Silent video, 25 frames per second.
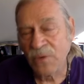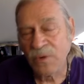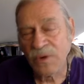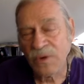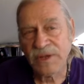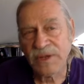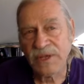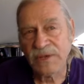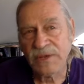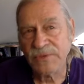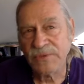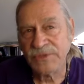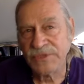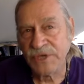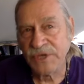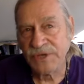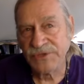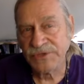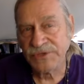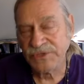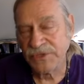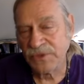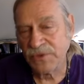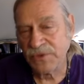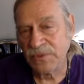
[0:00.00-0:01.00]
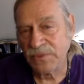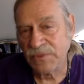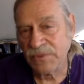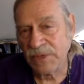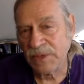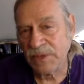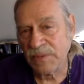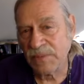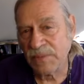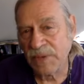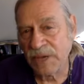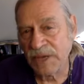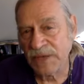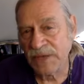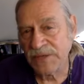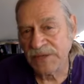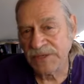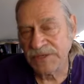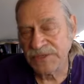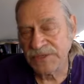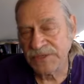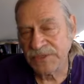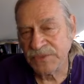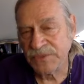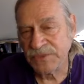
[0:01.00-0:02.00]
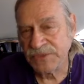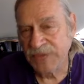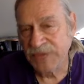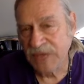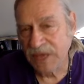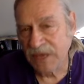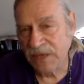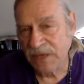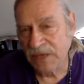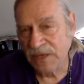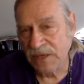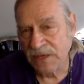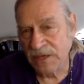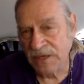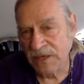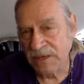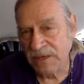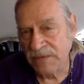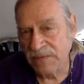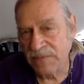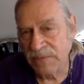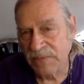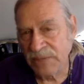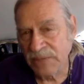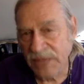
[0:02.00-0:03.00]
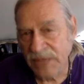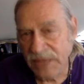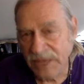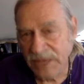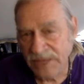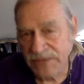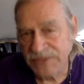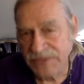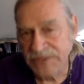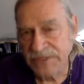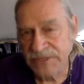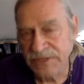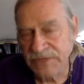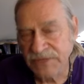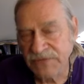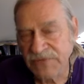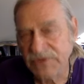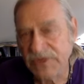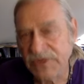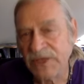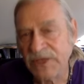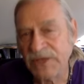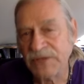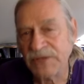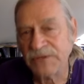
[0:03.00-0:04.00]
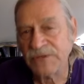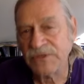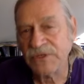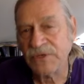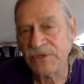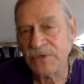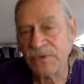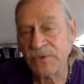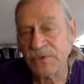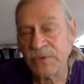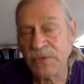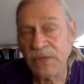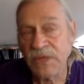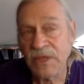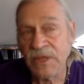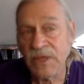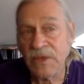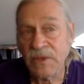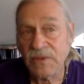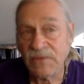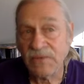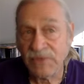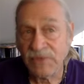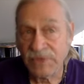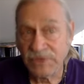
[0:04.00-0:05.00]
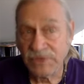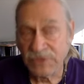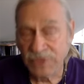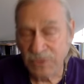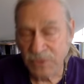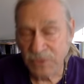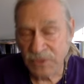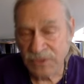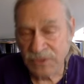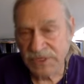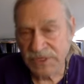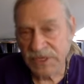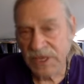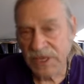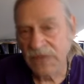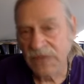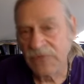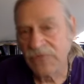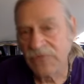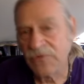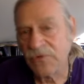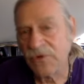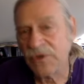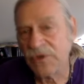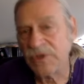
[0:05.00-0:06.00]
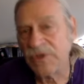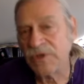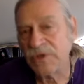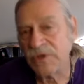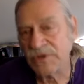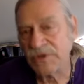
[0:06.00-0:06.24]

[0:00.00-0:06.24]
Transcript: where he was also a botanist that was cataloging plants that he found, you know, and eventually went to California.